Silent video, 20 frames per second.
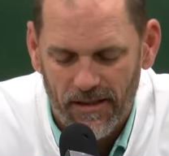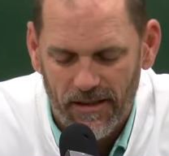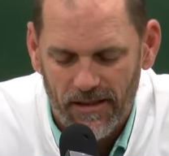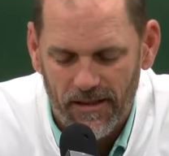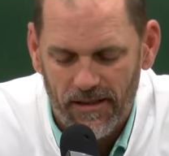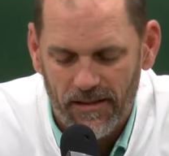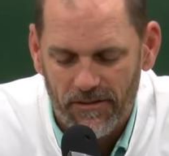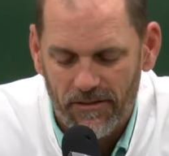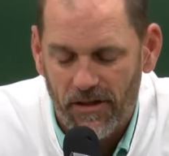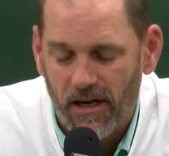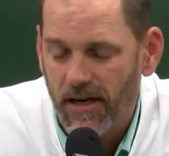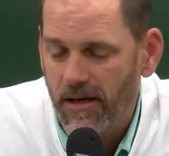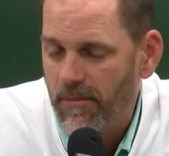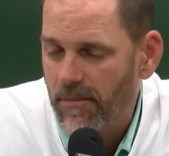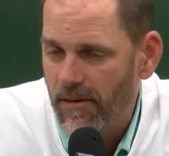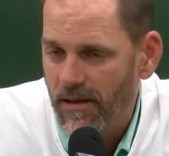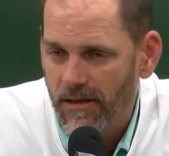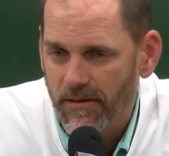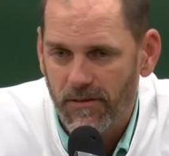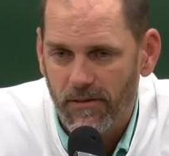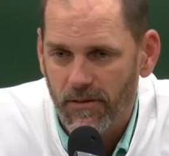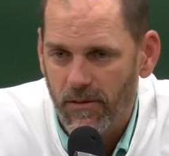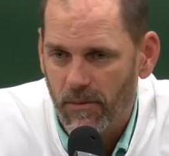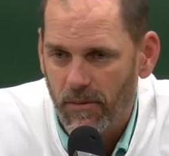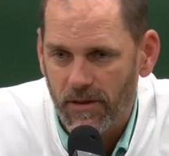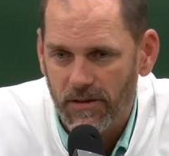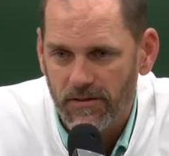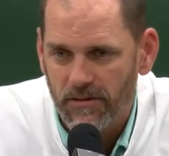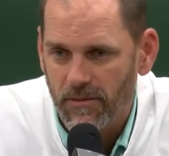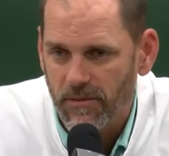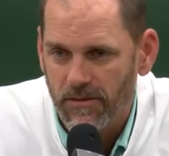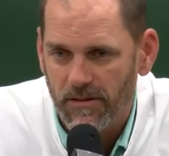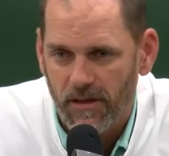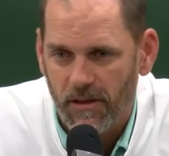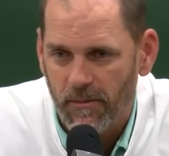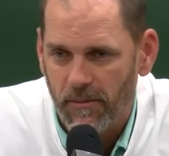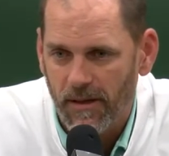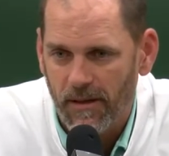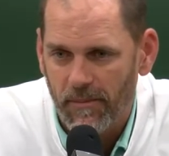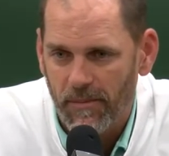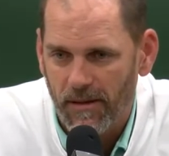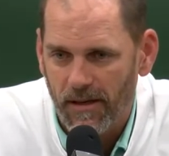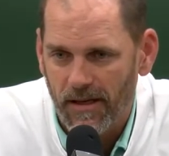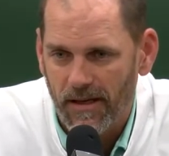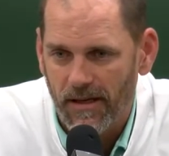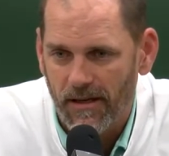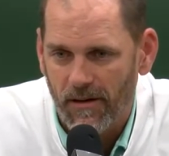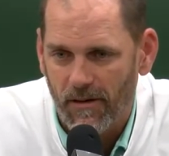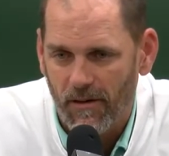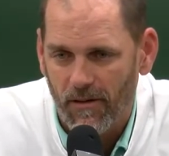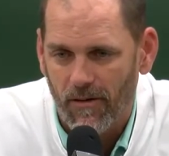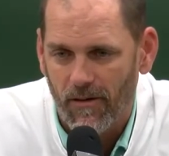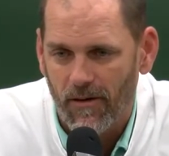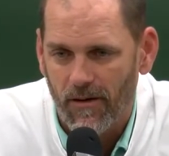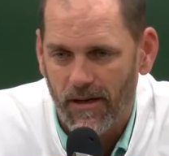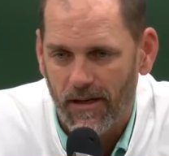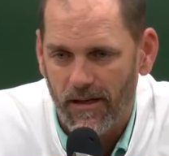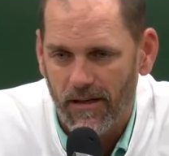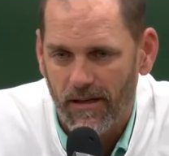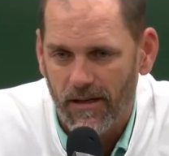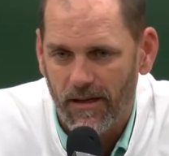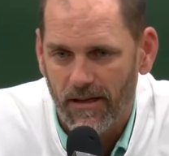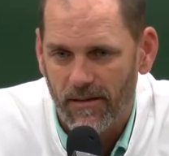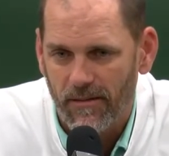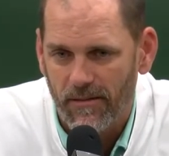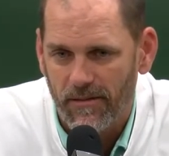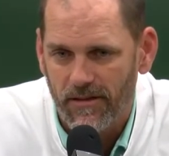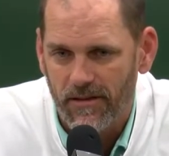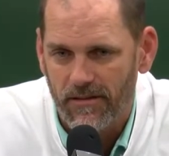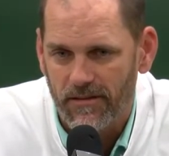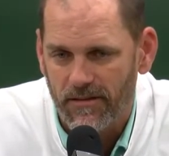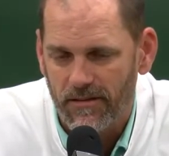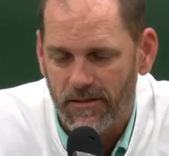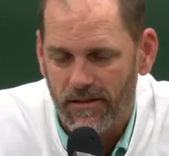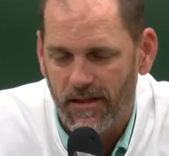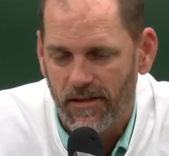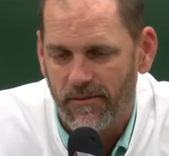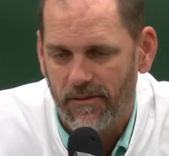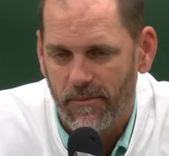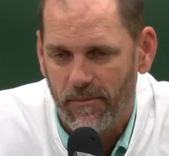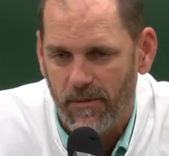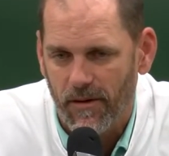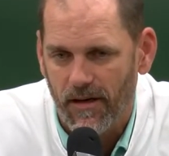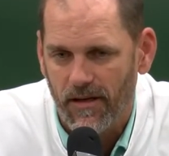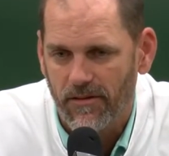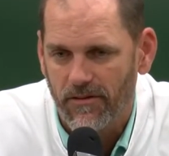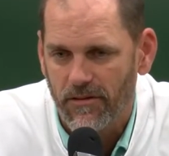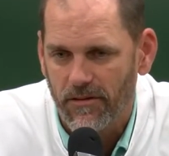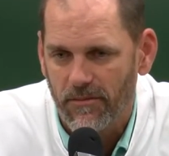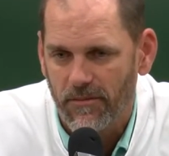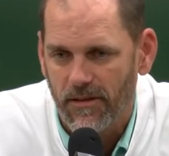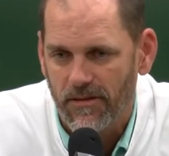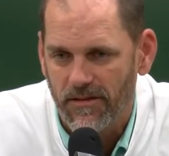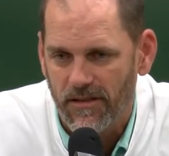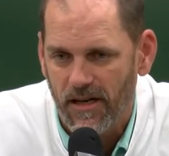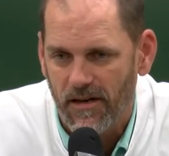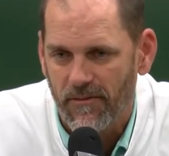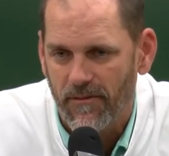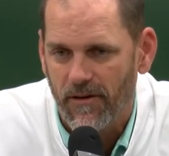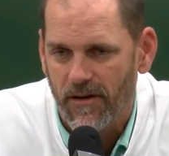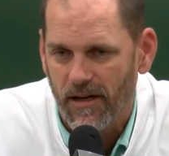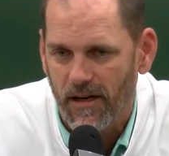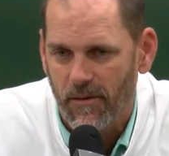uh, trying to play through the whistle. We're talking about playing hard and, and just giving probably too much effort.